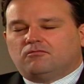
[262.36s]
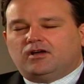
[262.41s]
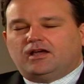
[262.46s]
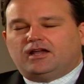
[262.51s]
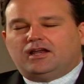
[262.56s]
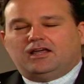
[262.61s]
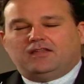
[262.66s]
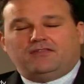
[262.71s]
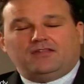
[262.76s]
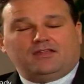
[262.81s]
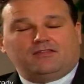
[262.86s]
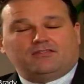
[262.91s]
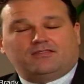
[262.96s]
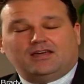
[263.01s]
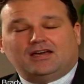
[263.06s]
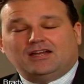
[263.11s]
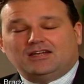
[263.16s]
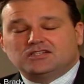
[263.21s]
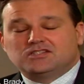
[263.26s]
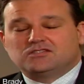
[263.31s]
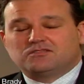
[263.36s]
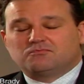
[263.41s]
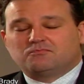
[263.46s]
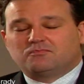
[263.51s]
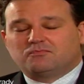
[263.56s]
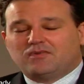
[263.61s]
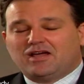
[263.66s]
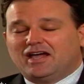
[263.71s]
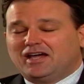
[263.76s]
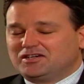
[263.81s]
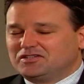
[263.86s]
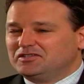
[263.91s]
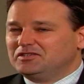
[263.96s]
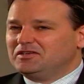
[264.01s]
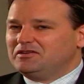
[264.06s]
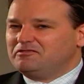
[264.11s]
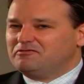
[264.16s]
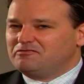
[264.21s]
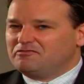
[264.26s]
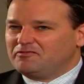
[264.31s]
Right, and that is
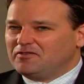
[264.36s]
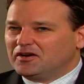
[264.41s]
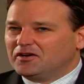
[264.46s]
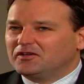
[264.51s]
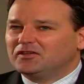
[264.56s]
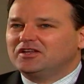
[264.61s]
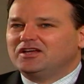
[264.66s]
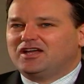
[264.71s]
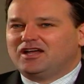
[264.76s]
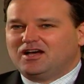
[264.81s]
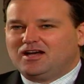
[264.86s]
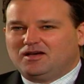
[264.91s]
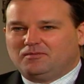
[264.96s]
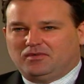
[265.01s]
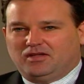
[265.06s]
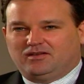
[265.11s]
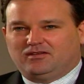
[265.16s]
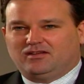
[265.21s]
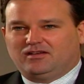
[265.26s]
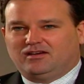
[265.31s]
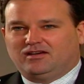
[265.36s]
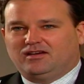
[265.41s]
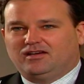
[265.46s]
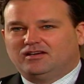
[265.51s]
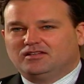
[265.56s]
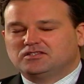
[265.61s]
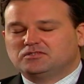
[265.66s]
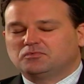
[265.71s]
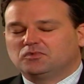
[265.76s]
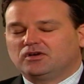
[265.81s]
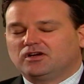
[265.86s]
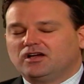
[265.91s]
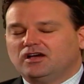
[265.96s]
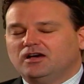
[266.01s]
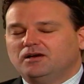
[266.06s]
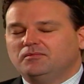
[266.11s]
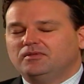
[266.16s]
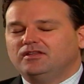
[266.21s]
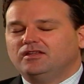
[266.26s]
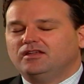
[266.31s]
actually fairly common. It's more
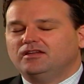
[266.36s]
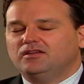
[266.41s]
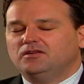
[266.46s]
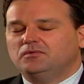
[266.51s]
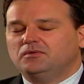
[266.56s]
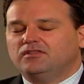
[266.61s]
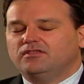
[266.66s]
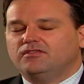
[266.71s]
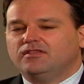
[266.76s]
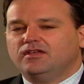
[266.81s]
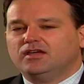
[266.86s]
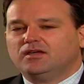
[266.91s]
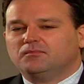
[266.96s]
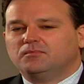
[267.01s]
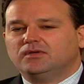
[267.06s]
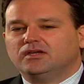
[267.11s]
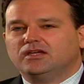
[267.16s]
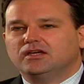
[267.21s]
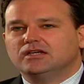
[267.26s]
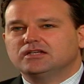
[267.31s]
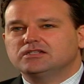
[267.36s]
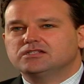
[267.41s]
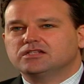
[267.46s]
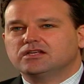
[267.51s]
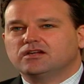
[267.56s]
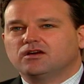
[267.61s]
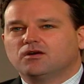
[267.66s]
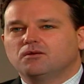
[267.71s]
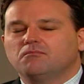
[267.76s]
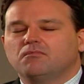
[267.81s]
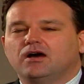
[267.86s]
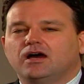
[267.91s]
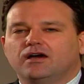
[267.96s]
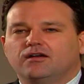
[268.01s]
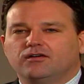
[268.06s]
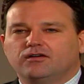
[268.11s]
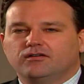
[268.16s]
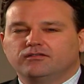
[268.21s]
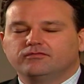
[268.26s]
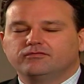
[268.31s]
common than you would think because in our
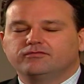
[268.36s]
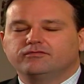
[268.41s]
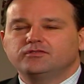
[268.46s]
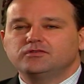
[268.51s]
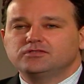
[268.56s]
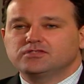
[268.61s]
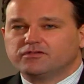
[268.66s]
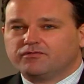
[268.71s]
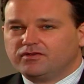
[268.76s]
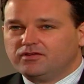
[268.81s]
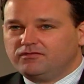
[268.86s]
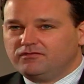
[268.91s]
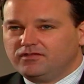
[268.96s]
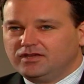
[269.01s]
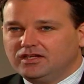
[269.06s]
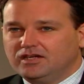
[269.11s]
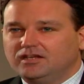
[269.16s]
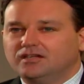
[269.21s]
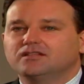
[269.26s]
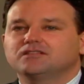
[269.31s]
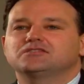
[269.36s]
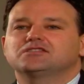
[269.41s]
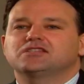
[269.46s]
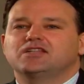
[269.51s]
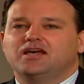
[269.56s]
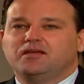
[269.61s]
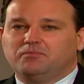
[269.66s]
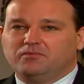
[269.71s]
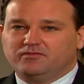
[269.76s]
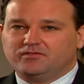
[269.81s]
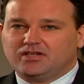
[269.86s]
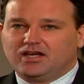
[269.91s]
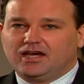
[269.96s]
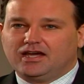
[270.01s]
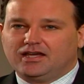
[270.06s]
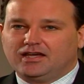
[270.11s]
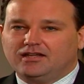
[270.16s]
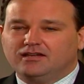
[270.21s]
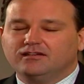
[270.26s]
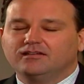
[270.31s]
modern foods of convenience type of
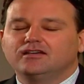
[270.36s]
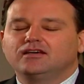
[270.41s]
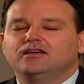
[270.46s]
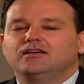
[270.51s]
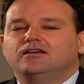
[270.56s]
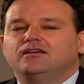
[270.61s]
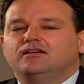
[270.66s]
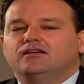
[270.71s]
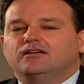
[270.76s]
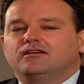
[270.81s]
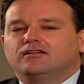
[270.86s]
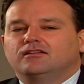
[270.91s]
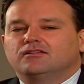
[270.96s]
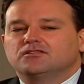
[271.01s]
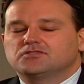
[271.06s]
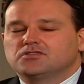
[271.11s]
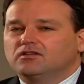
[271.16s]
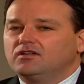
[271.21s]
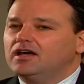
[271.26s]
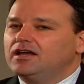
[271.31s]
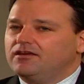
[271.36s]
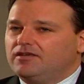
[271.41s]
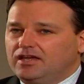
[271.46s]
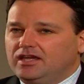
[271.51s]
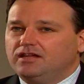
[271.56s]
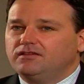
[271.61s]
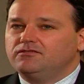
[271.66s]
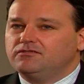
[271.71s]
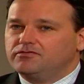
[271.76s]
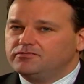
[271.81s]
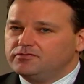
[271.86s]
diet, there's a lot of hidden